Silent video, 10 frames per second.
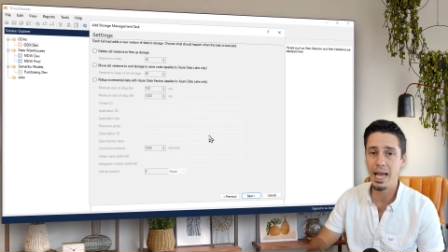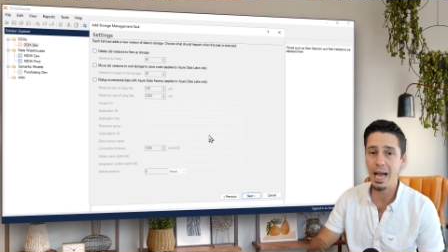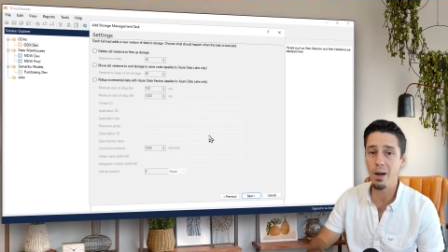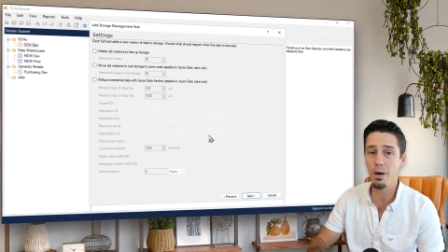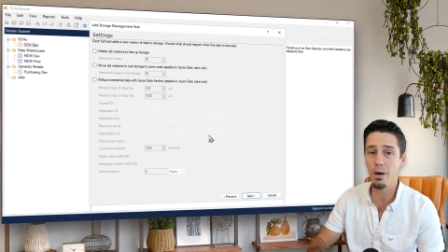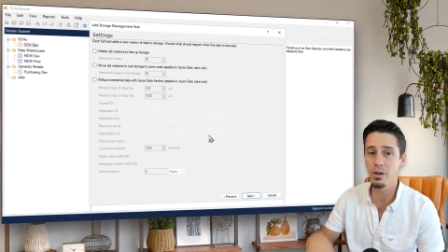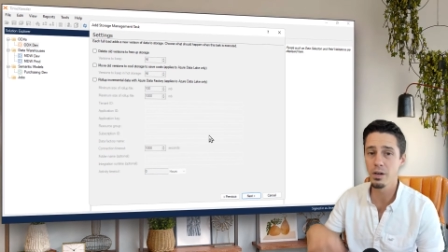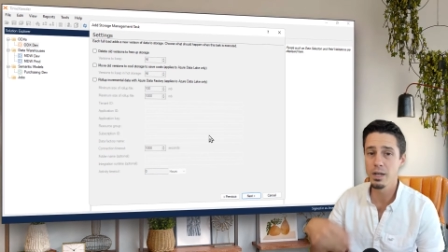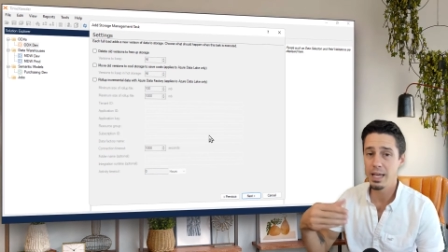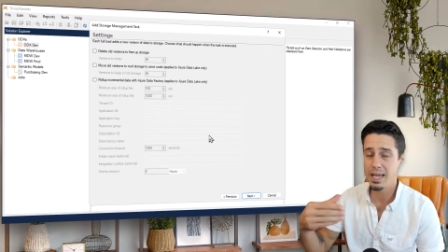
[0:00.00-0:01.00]

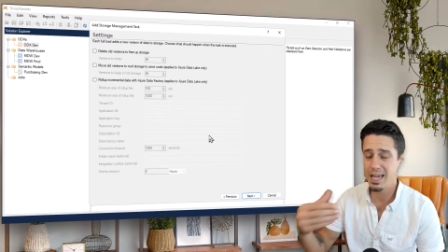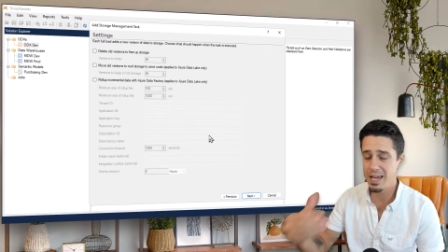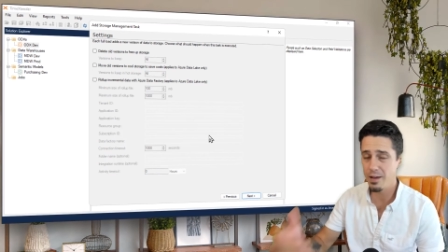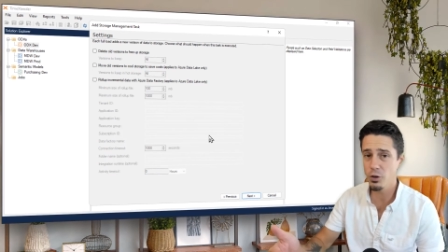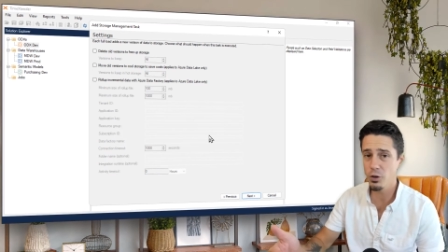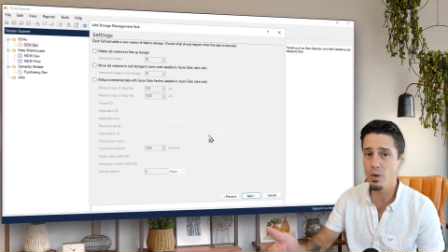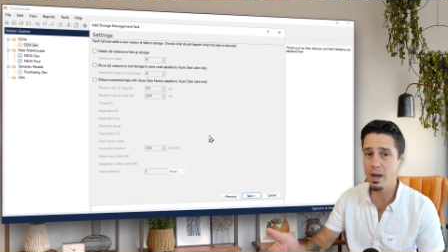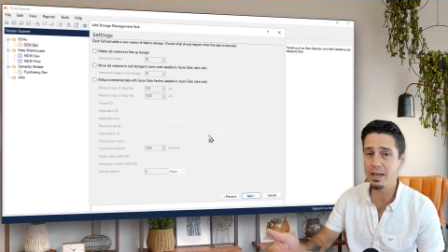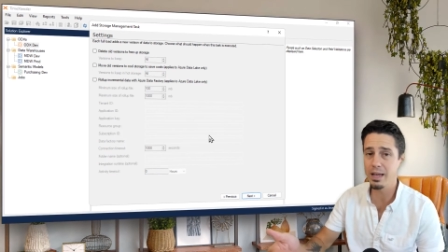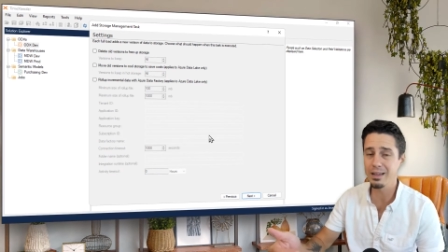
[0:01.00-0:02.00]
However, if you're
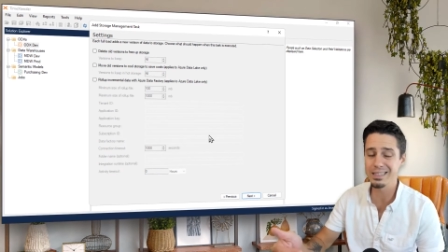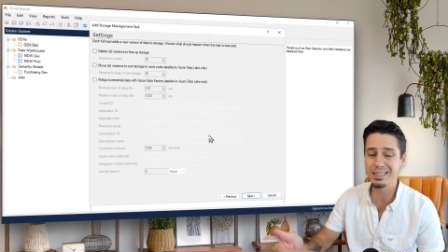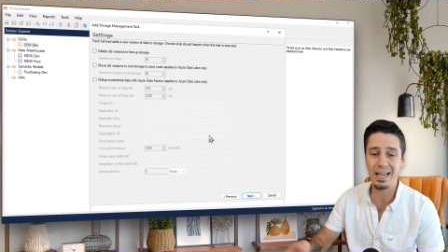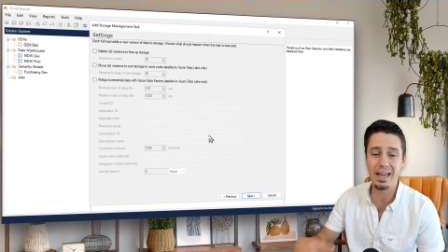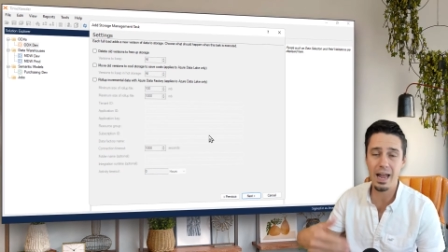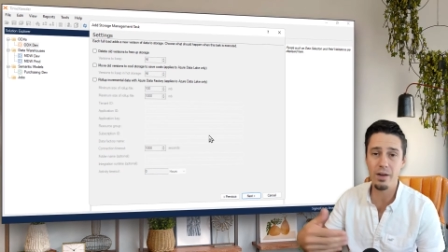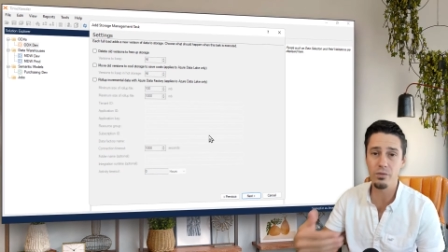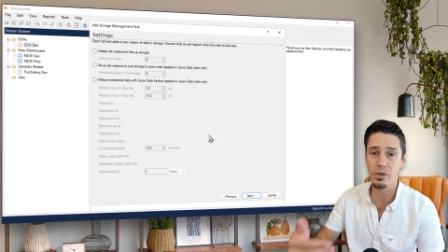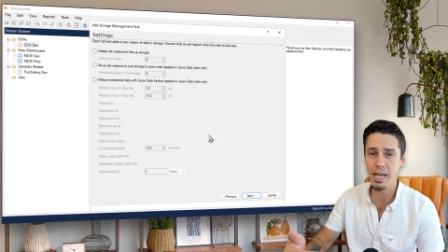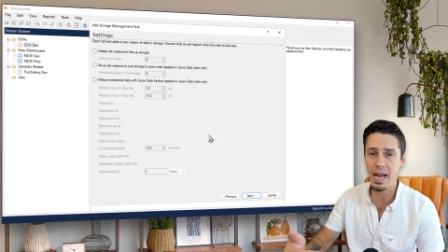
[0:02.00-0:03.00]
running, let's say
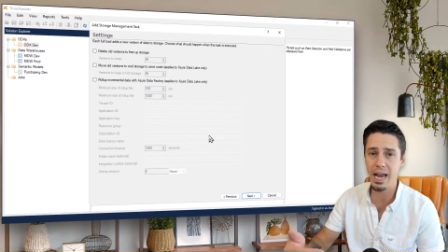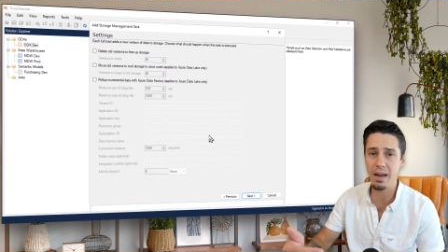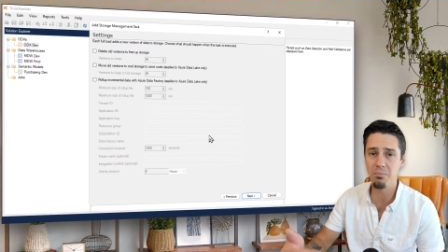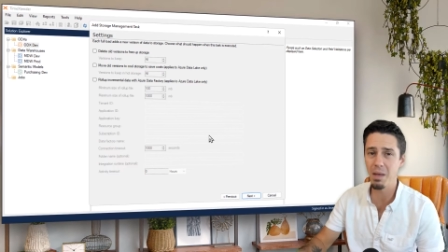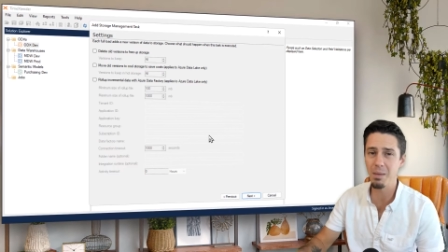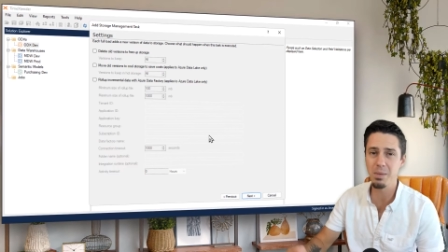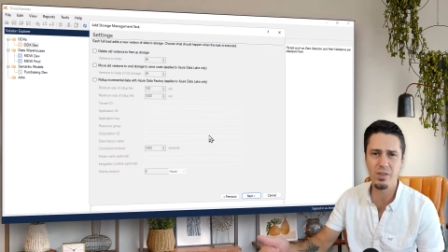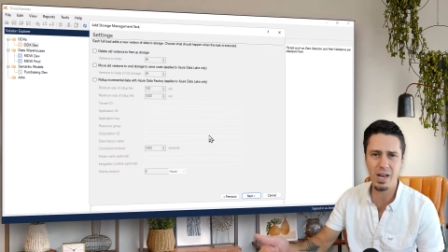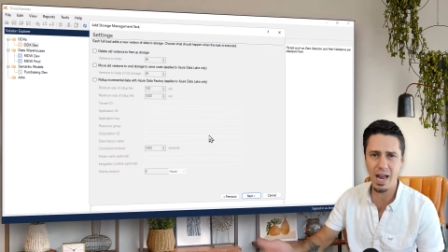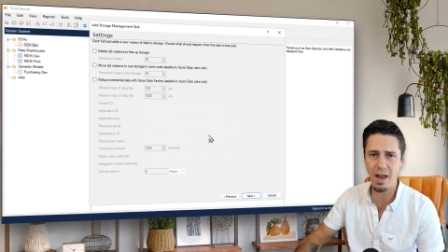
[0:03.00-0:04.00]
every day, maybe
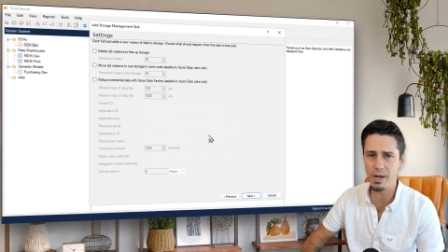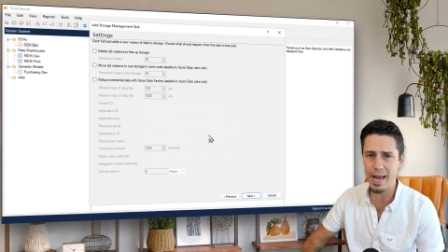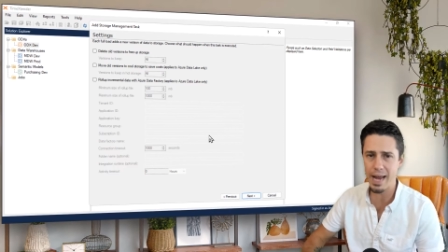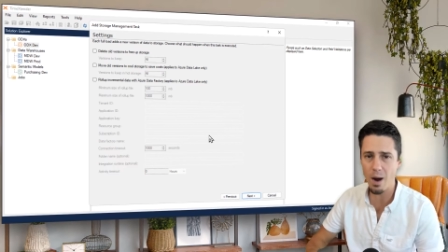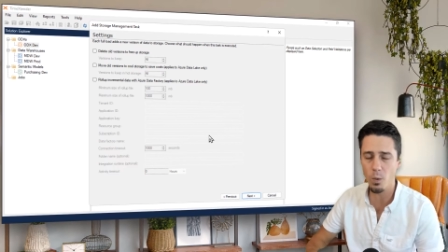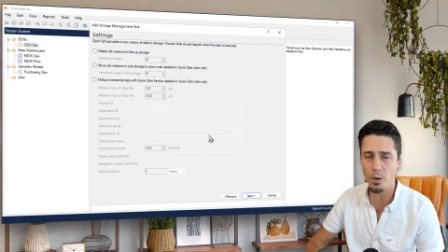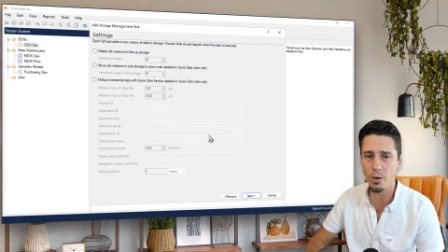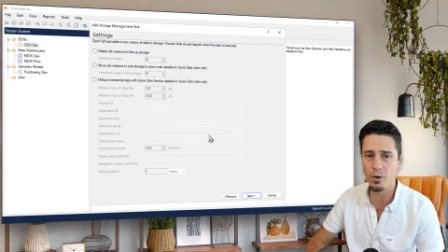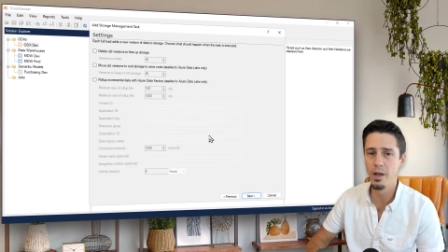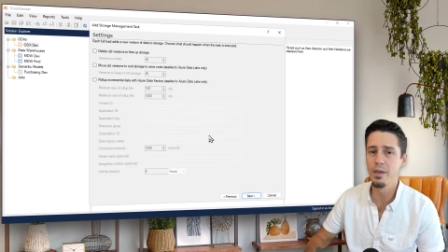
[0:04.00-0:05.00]
even every
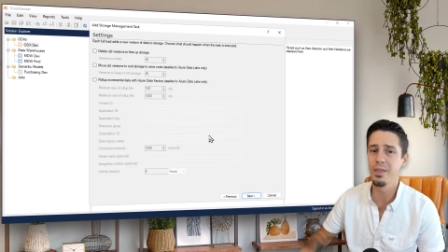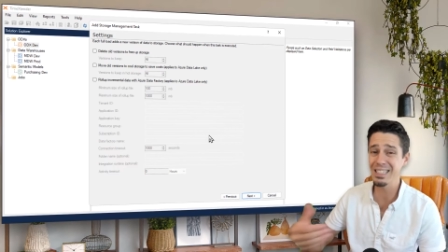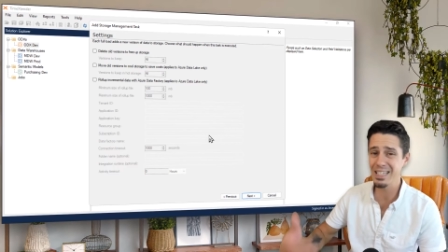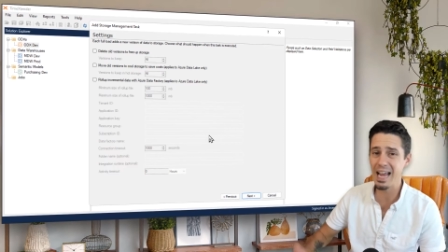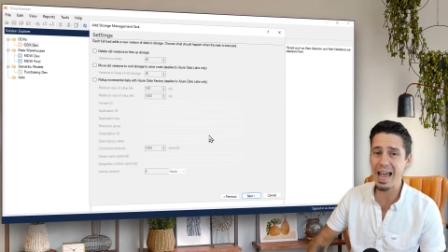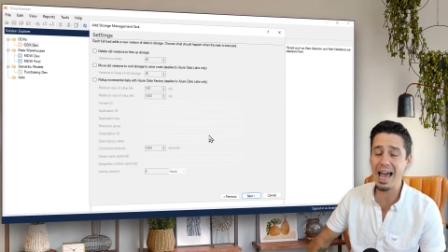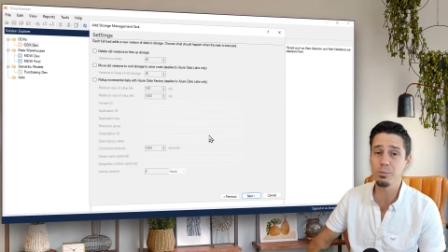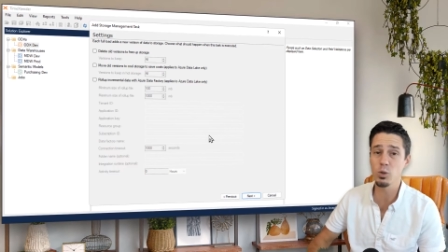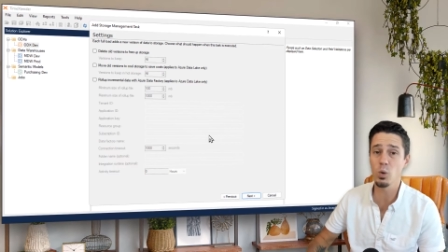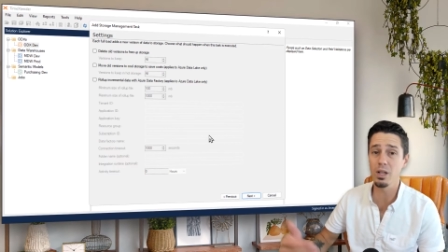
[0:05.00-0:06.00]
hour, that's going to add
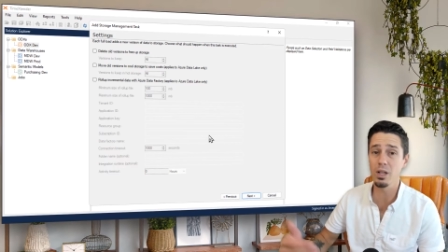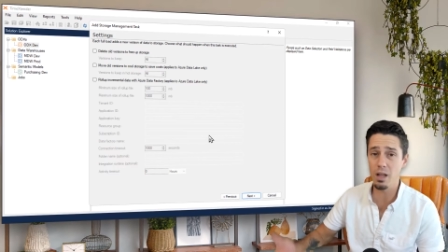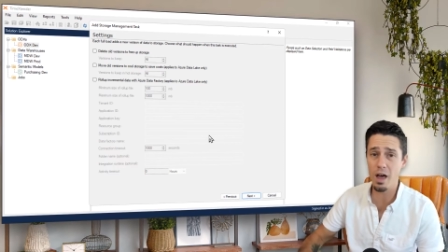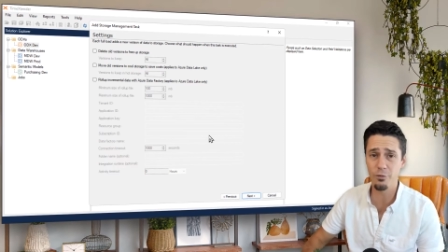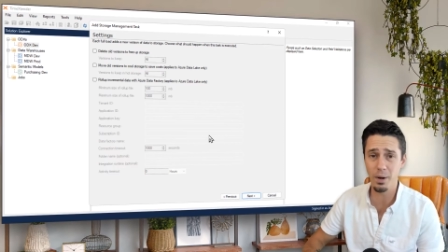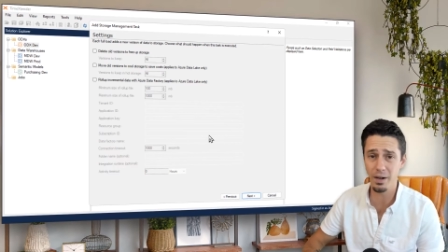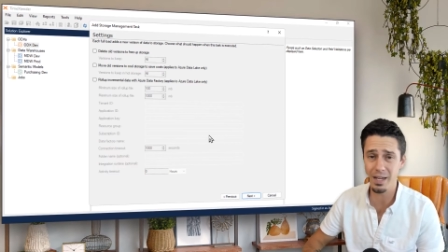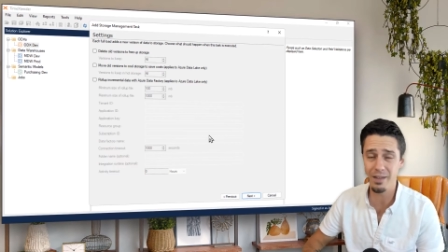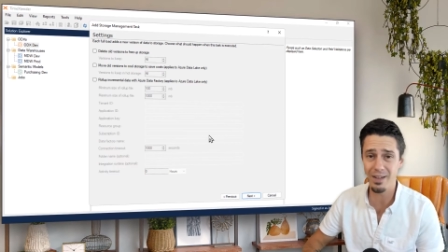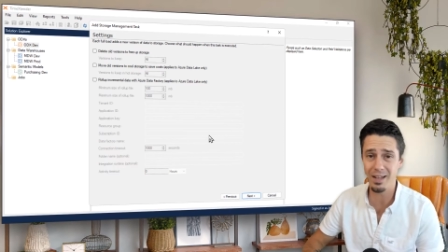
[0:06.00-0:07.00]
up to a lot of
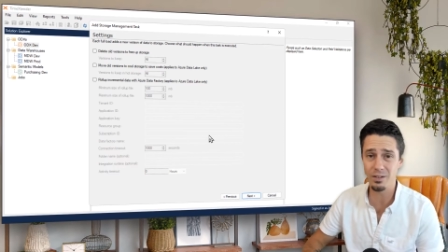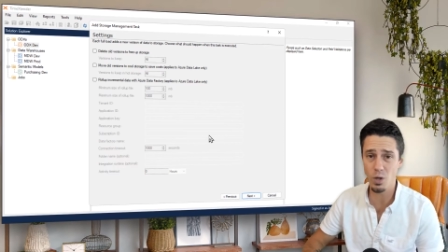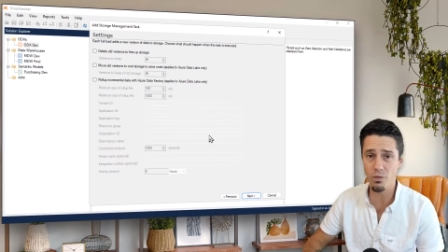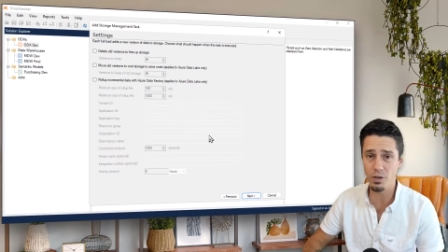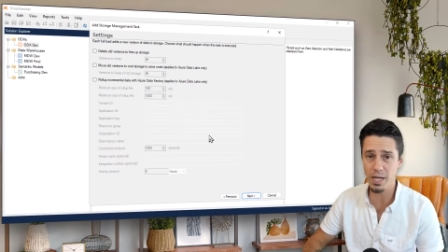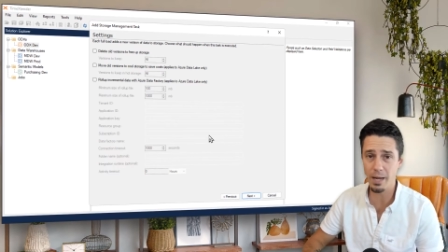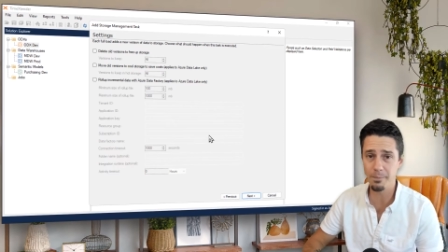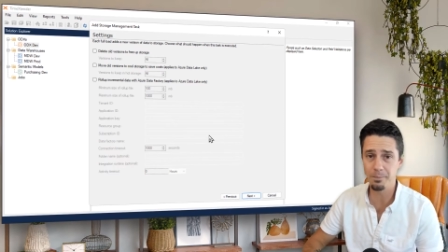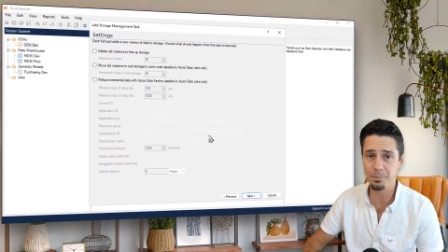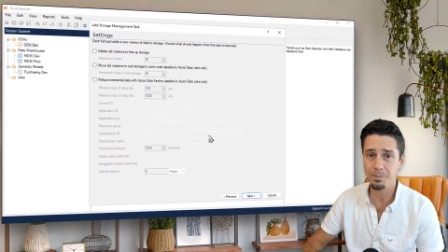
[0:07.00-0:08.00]
Parquet files over time.